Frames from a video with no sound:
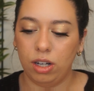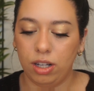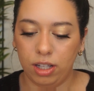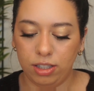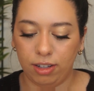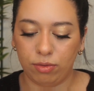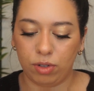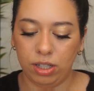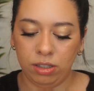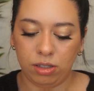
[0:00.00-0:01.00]
the
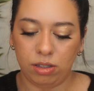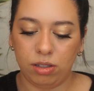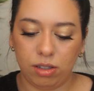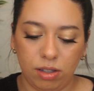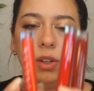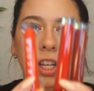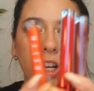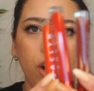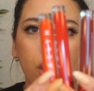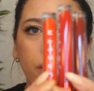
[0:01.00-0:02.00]
difference. Here are all of